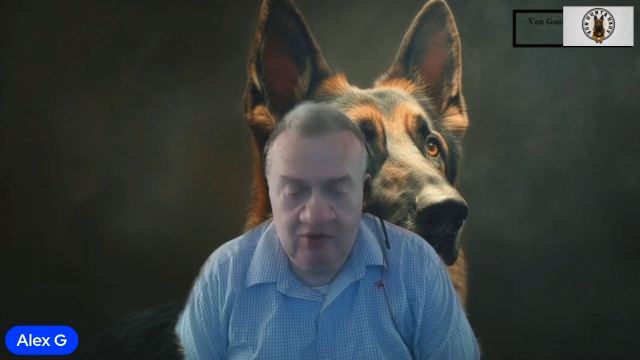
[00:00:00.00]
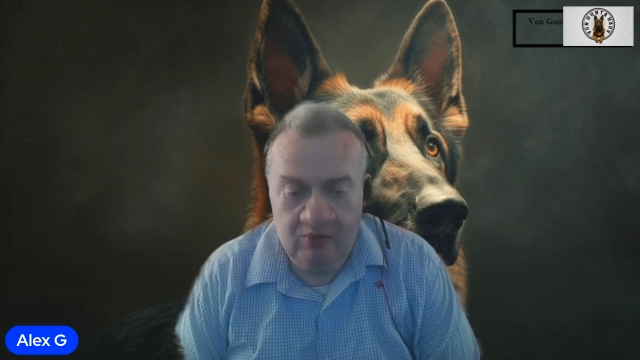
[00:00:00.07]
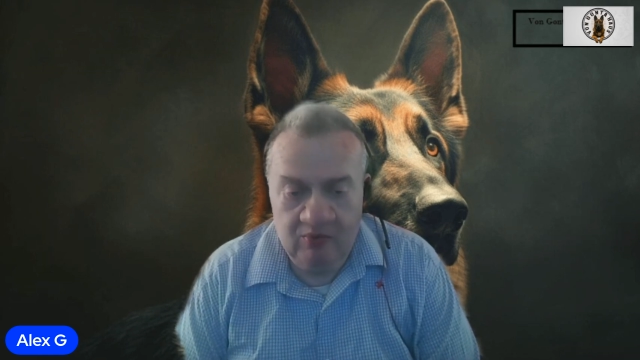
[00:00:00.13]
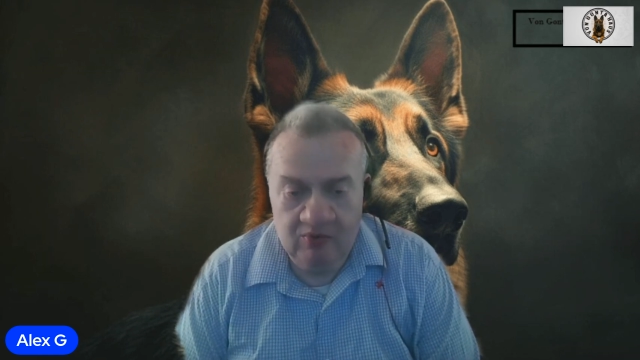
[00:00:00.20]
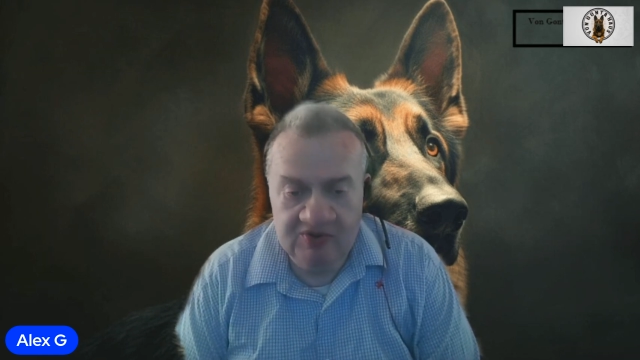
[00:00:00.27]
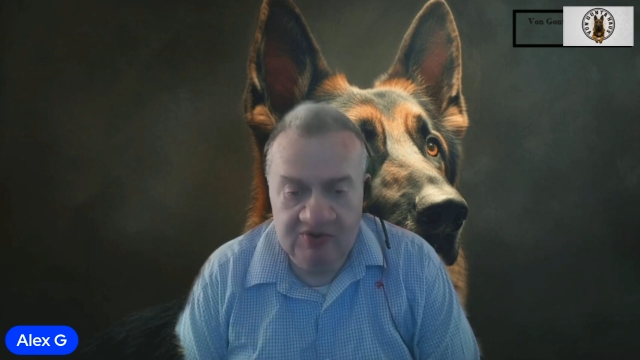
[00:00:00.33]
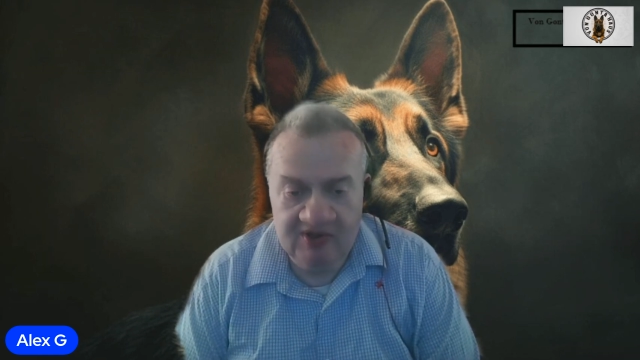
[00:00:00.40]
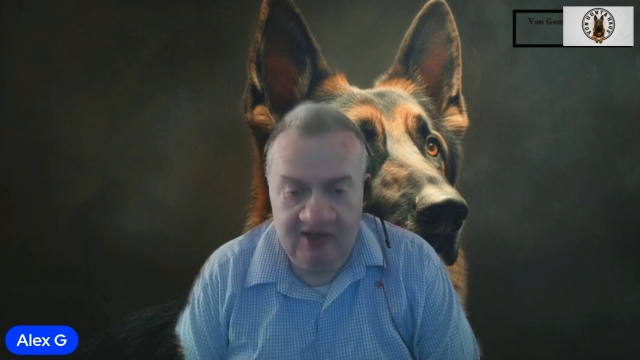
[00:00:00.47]

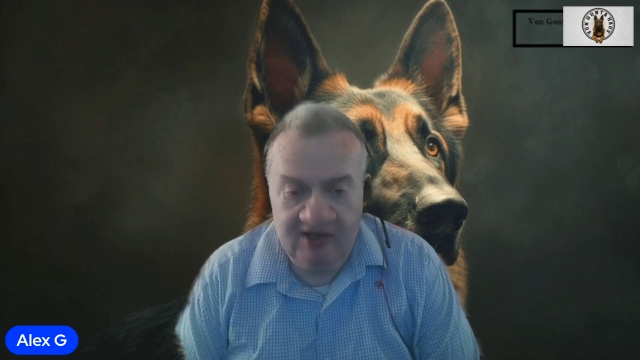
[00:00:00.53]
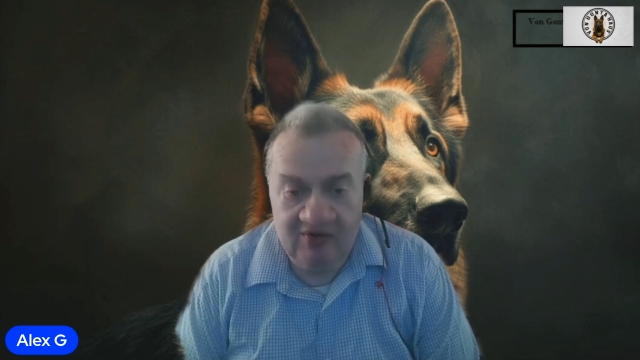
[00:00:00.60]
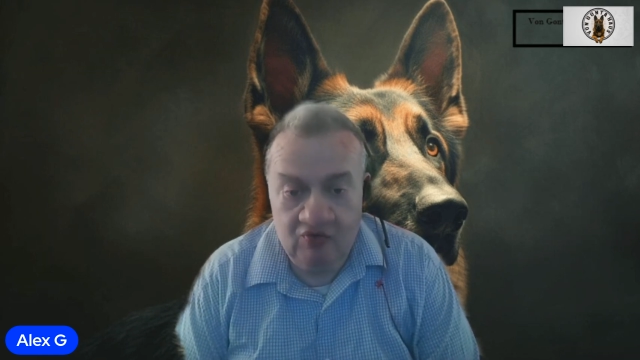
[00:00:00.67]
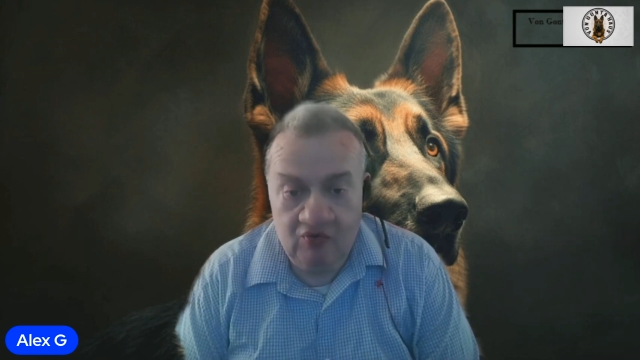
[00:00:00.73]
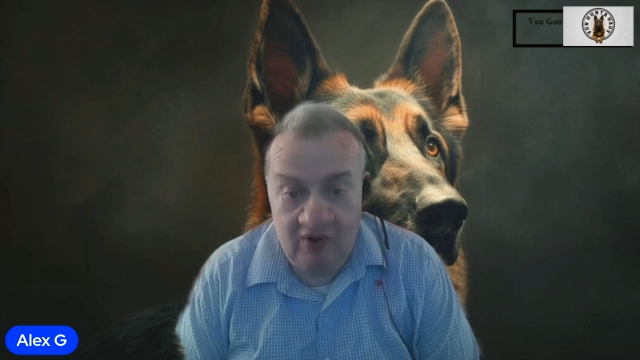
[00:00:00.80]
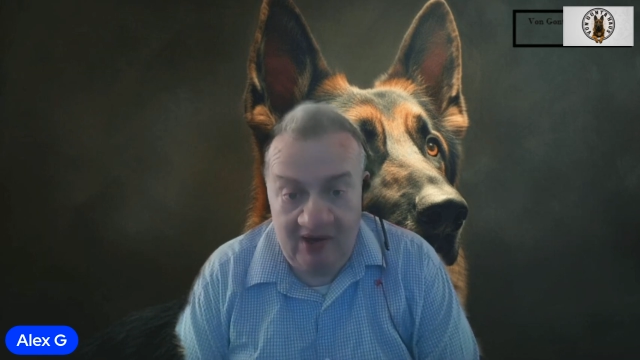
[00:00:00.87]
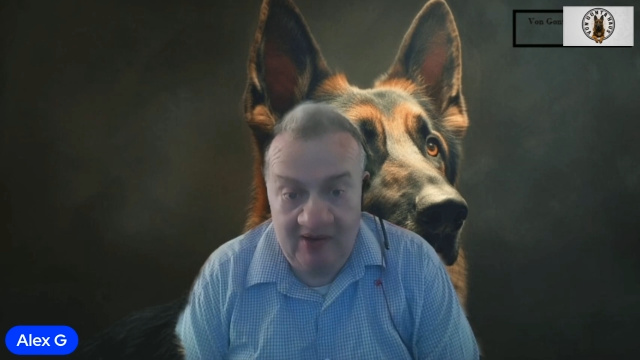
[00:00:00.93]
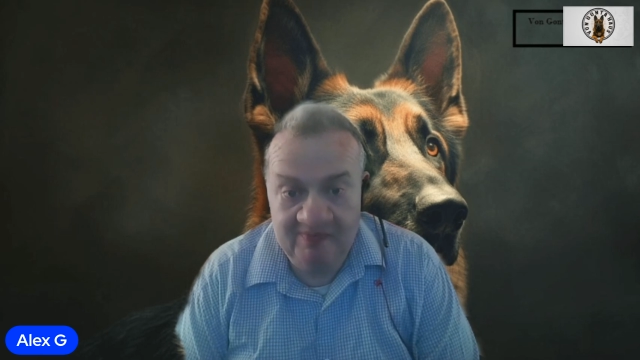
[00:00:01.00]
almost like
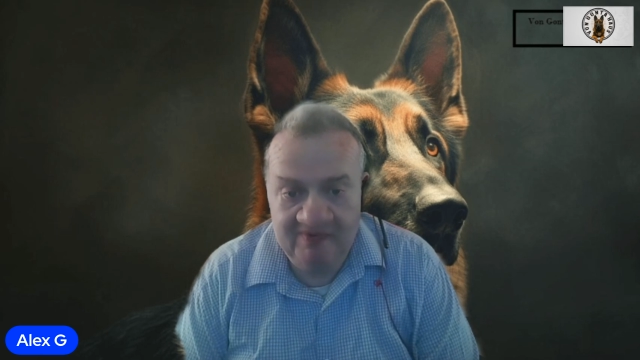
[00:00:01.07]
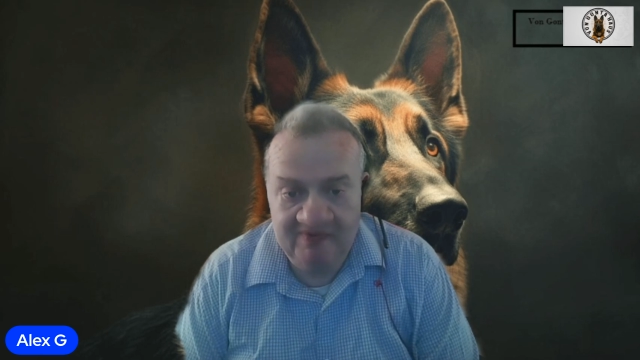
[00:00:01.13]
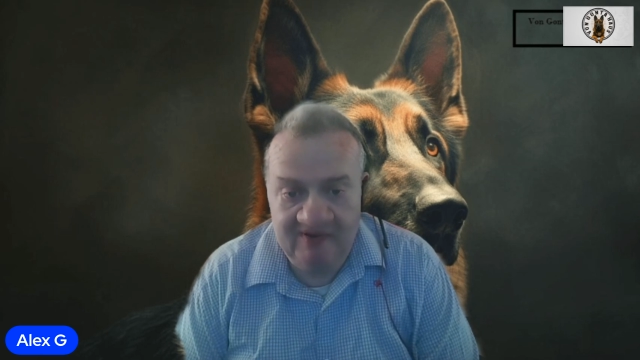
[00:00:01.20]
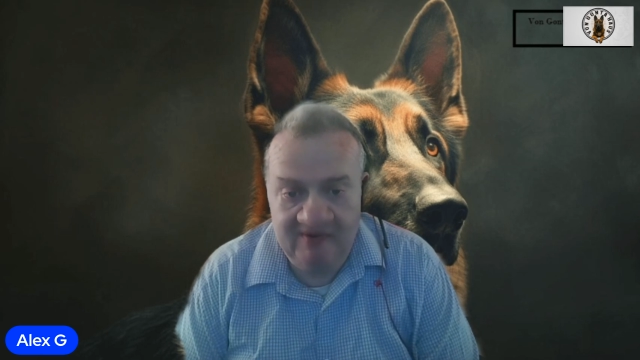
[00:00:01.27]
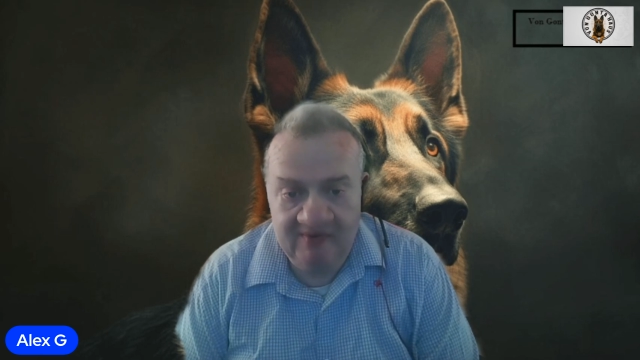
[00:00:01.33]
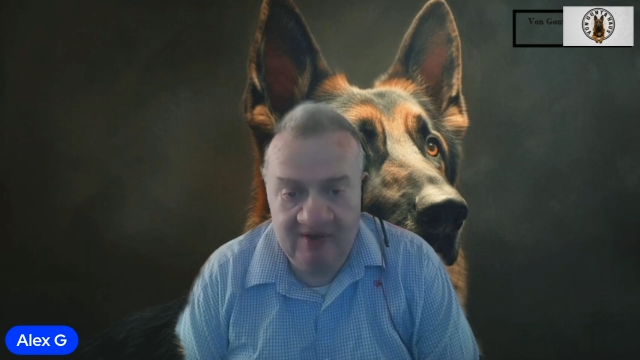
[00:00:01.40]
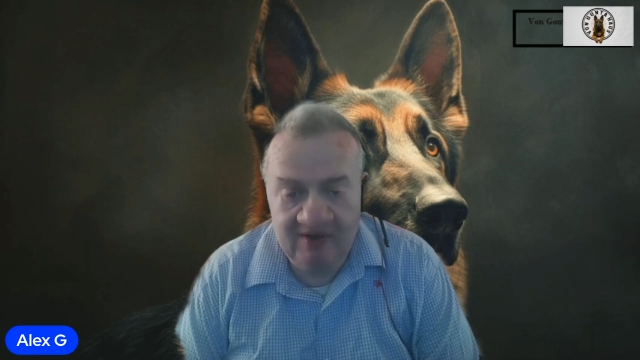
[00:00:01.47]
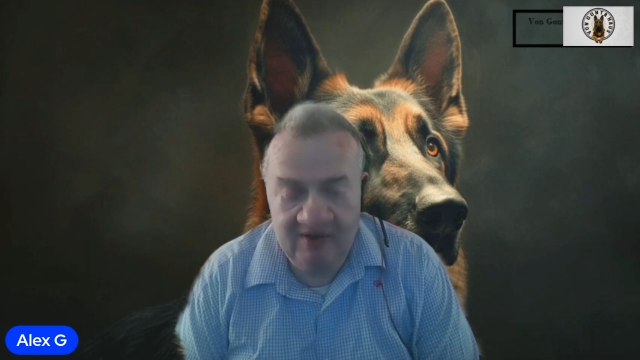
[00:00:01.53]
rape a
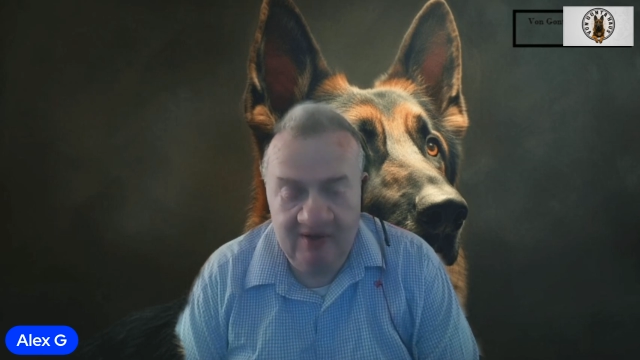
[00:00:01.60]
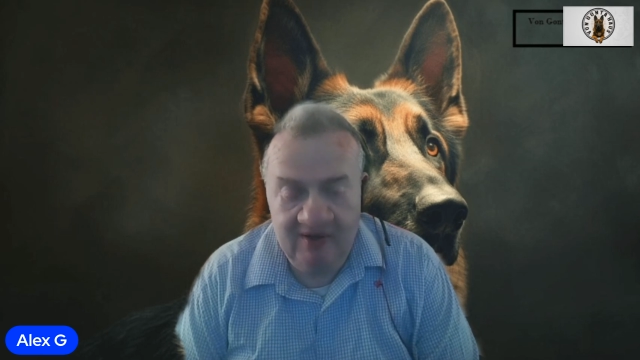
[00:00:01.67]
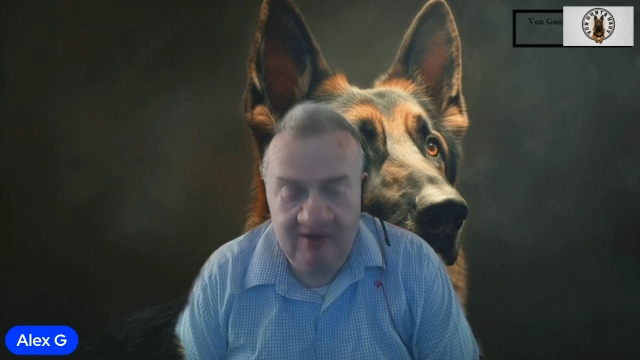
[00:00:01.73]
female.